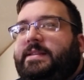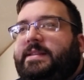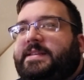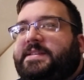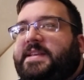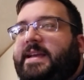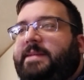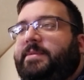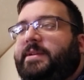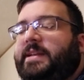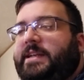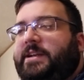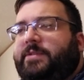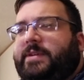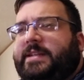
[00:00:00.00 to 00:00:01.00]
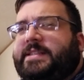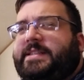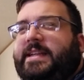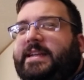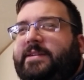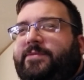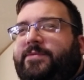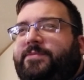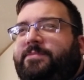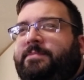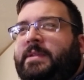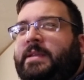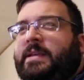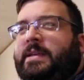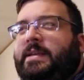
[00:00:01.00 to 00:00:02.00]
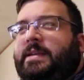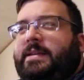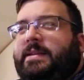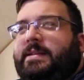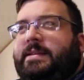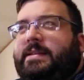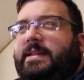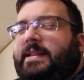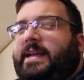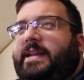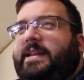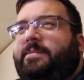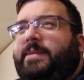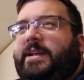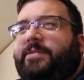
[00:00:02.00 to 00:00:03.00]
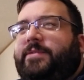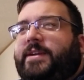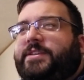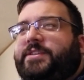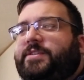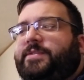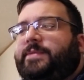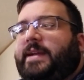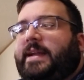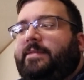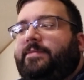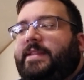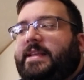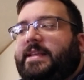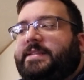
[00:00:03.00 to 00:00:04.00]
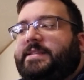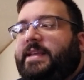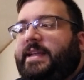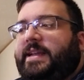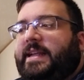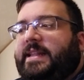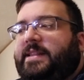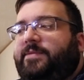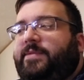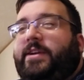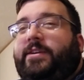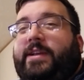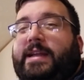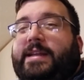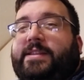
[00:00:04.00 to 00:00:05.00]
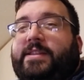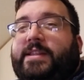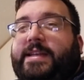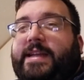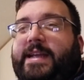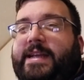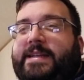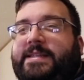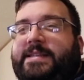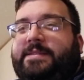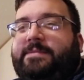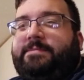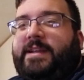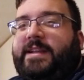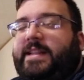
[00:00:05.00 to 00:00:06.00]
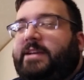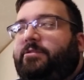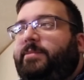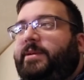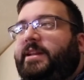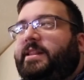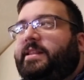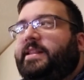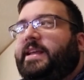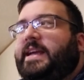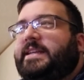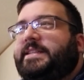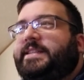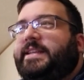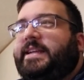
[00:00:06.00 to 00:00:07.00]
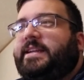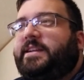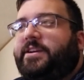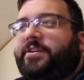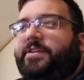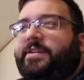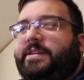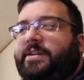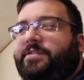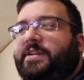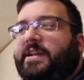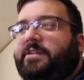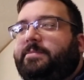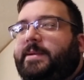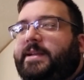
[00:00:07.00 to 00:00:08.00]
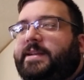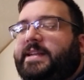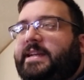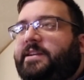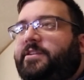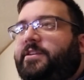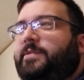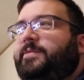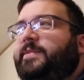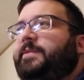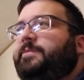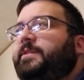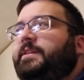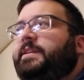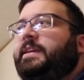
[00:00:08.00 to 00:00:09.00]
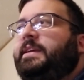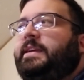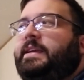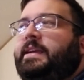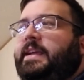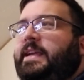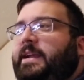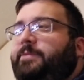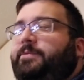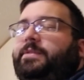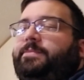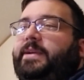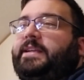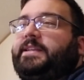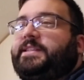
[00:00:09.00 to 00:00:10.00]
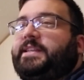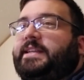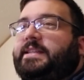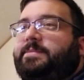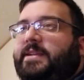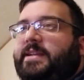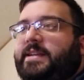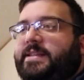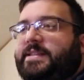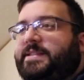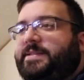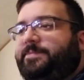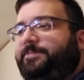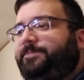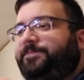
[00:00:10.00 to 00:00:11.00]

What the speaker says: this happened, instead of a lot of the main rosters would have this like at the very end of the night, and that would be the last thing Gargano being taken off, and it wouldn't make sense because